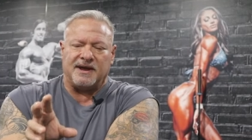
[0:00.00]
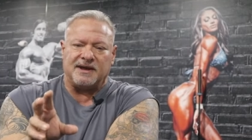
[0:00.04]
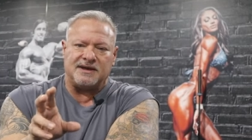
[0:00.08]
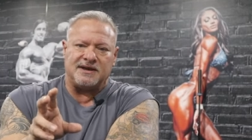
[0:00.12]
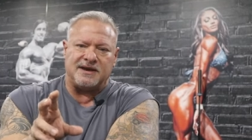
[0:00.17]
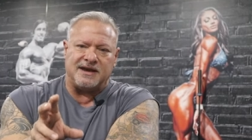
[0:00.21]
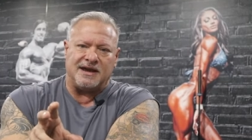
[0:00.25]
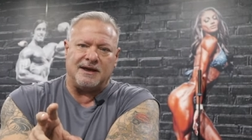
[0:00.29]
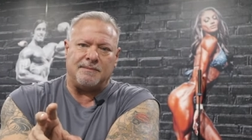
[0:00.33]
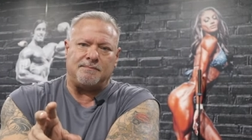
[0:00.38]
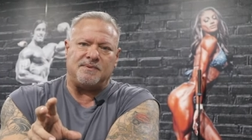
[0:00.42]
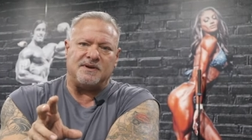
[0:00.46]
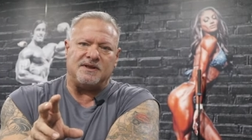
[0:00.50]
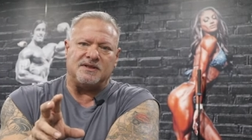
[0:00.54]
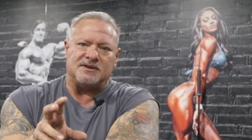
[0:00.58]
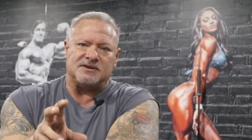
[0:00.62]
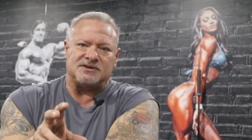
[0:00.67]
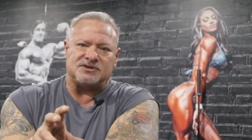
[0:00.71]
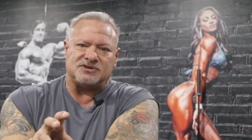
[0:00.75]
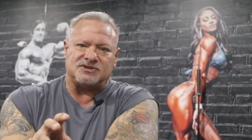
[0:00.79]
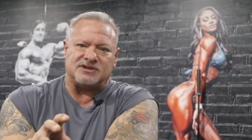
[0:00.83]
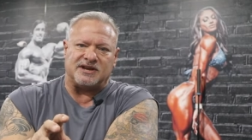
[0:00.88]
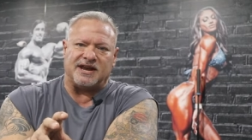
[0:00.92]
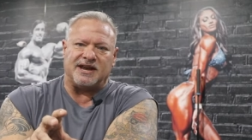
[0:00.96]
It can't be
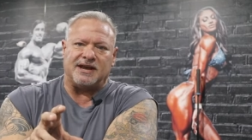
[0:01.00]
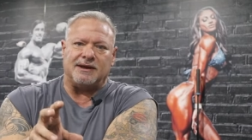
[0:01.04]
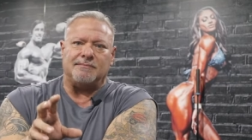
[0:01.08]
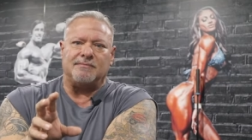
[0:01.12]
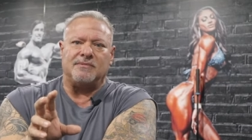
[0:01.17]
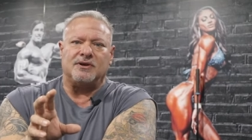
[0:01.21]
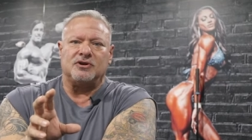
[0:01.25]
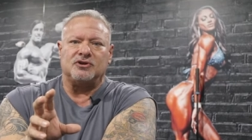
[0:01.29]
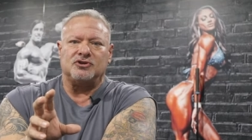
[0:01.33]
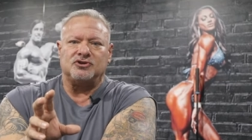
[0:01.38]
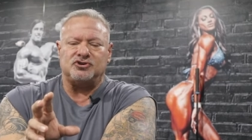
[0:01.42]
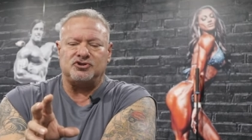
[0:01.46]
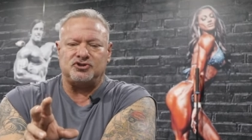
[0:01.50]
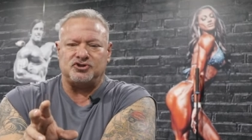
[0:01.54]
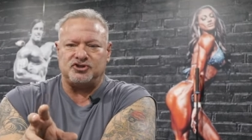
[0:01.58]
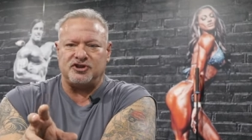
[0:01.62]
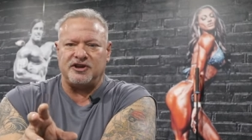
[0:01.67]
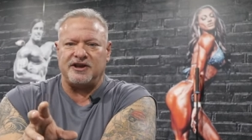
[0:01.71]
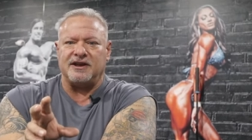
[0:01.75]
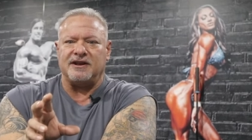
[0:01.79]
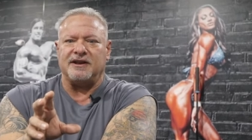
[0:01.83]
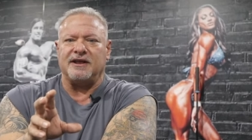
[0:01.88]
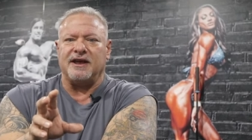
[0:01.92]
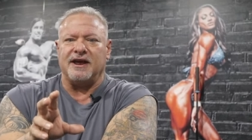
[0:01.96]
the same
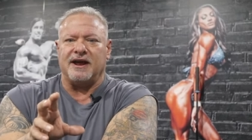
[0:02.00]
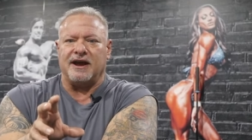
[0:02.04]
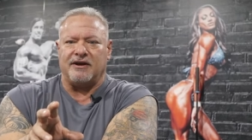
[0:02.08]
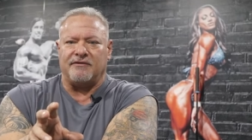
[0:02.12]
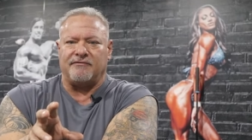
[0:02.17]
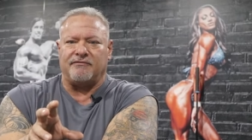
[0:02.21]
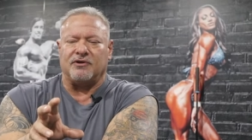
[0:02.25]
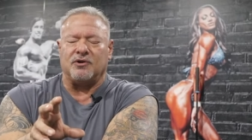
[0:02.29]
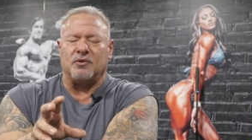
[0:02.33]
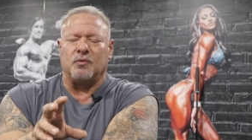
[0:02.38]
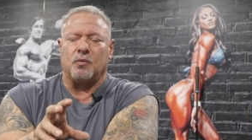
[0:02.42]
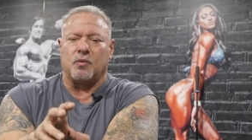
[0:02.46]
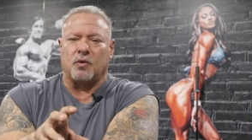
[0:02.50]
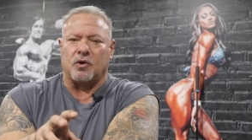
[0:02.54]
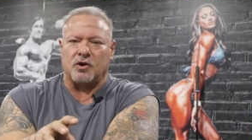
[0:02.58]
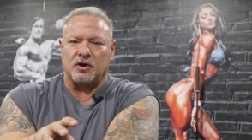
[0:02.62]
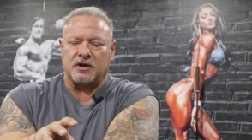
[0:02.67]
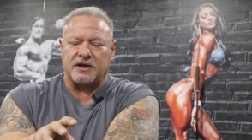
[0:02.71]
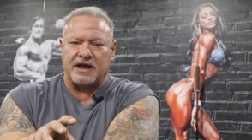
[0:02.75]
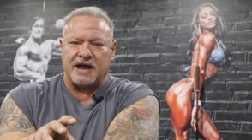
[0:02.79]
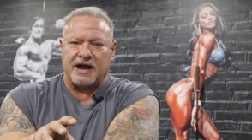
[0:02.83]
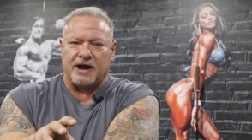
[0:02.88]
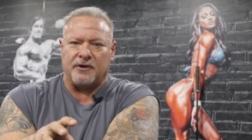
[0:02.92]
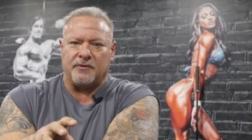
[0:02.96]
shit every
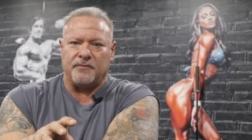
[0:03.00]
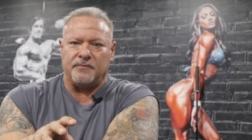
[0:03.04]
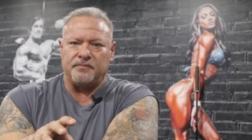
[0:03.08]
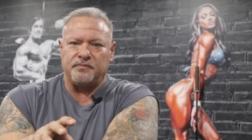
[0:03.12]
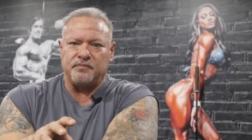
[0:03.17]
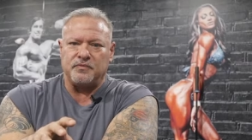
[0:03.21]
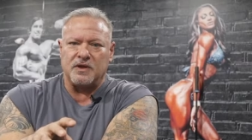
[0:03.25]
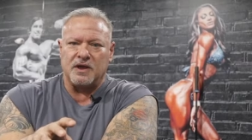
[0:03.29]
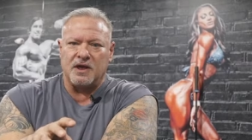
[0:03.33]
workout.